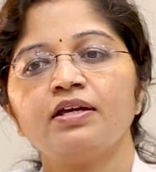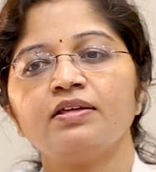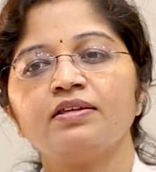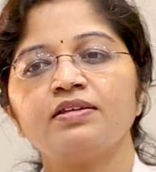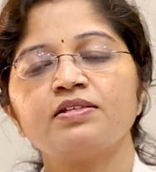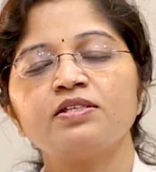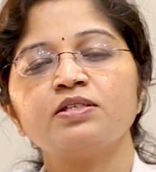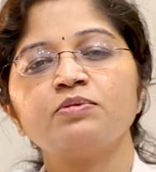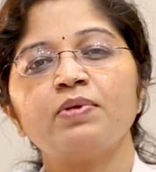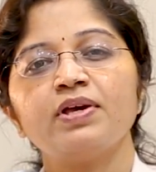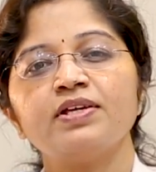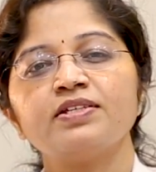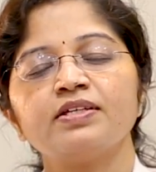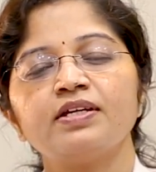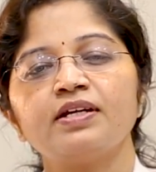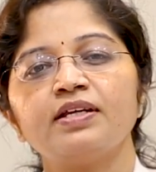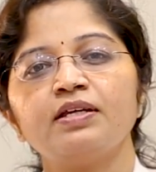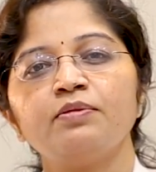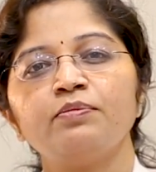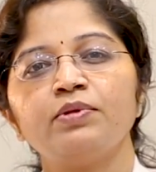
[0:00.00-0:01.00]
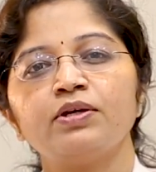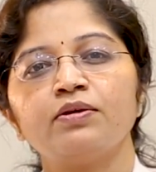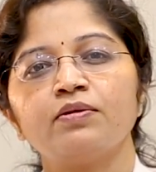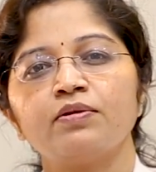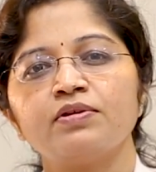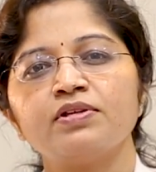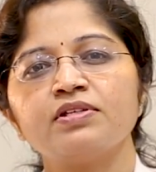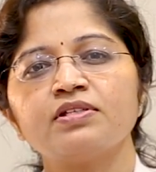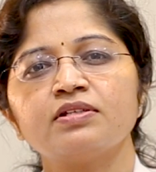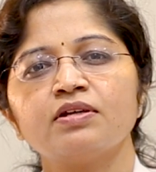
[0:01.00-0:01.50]
This is basically
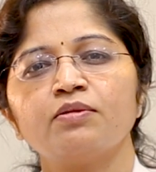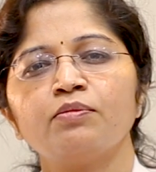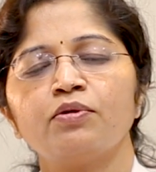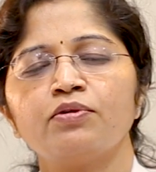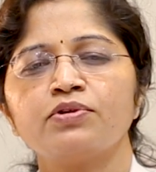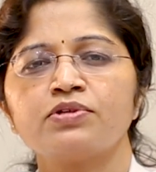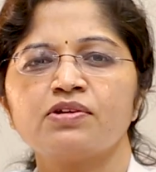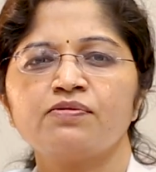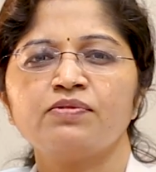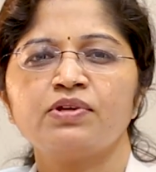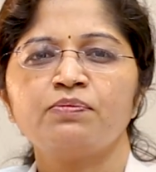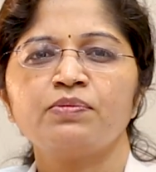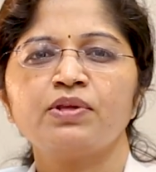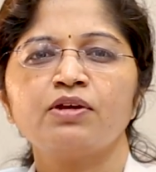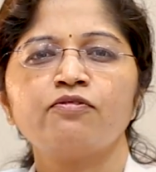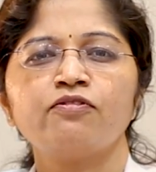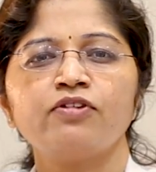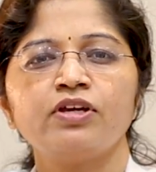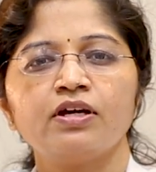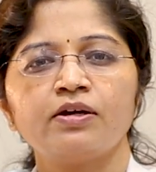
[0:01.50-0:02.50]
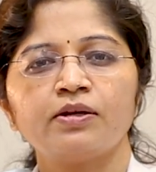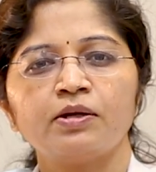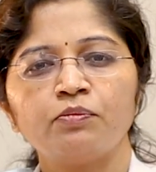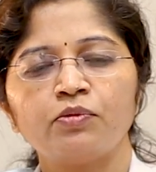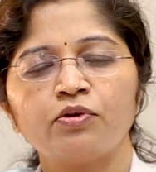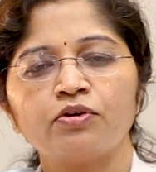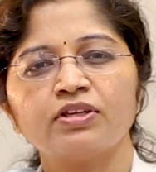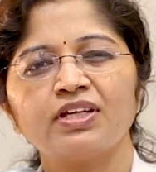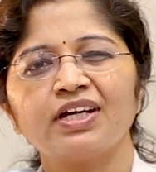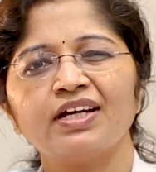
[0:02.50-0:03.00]
because most of them they fear
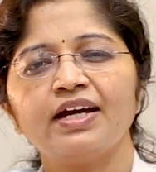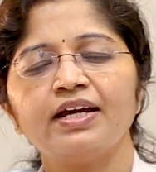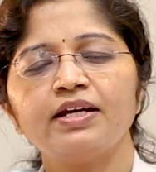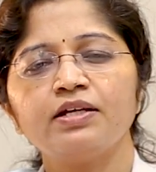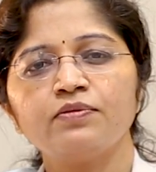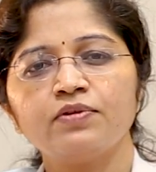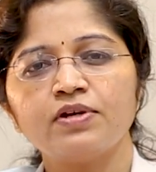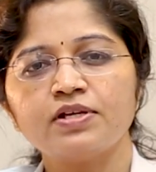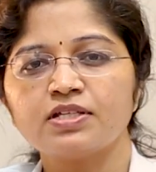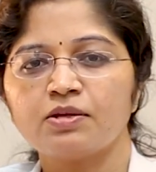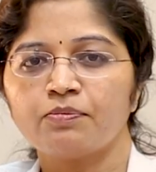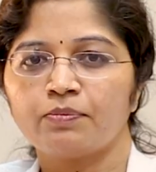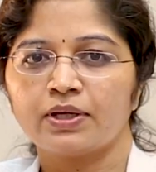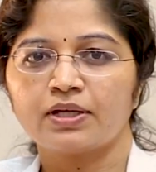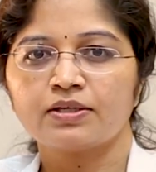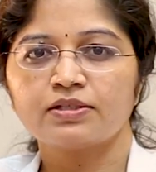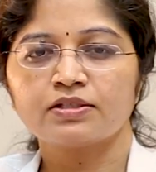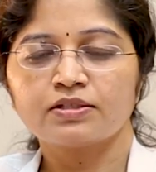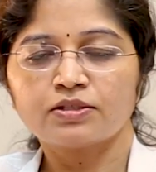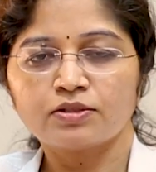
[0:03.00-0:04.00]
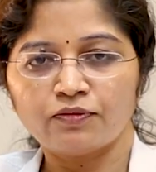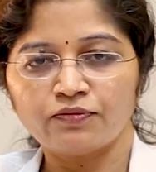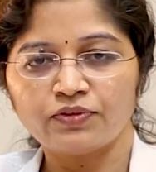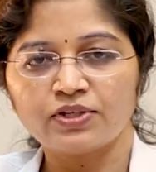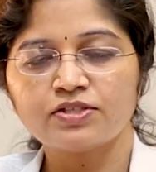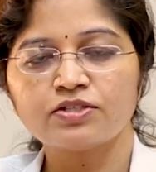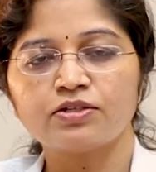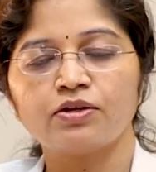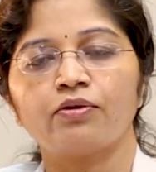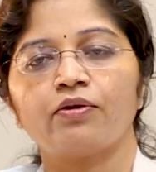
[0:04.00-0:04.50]
about the adverse effects of the
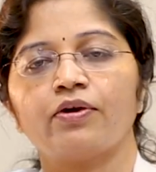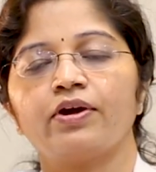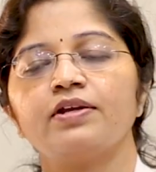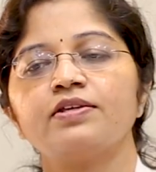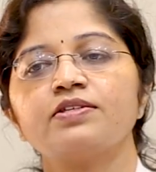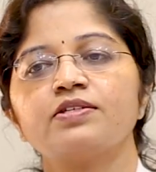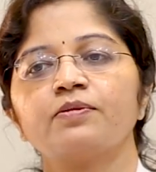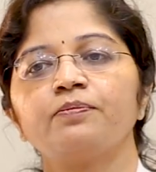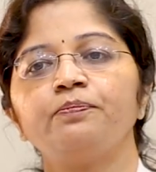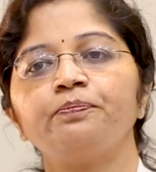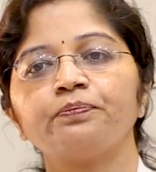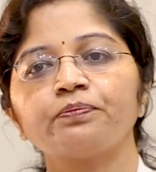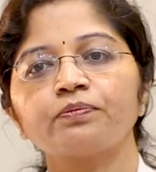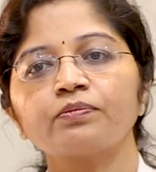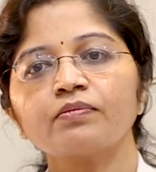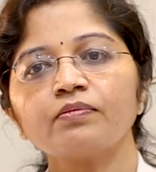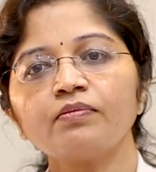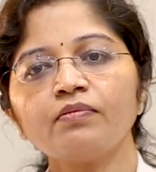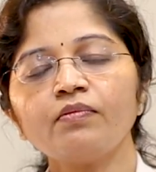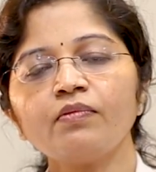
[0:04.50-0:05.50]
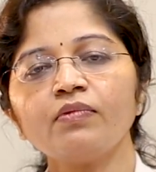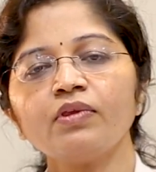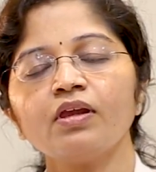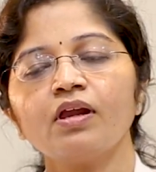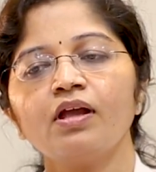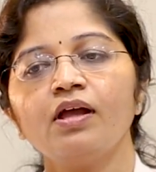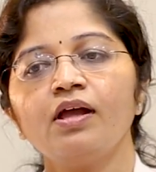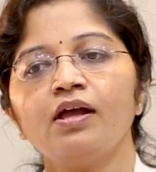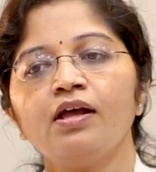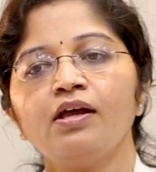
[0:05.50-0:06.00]
steroids.
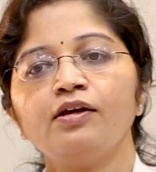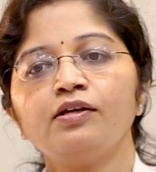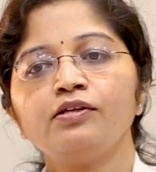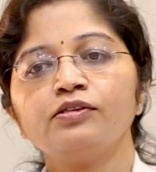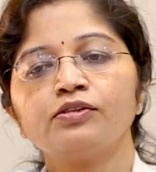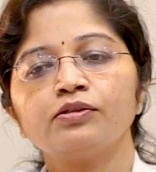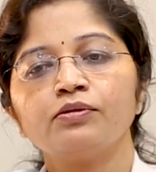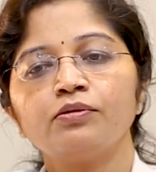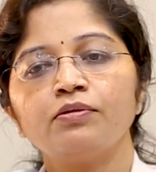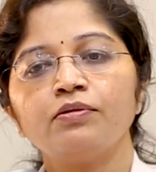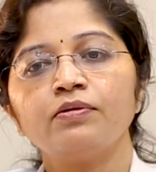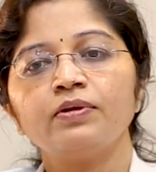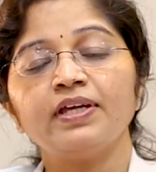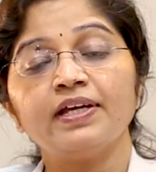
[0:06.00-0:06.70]
So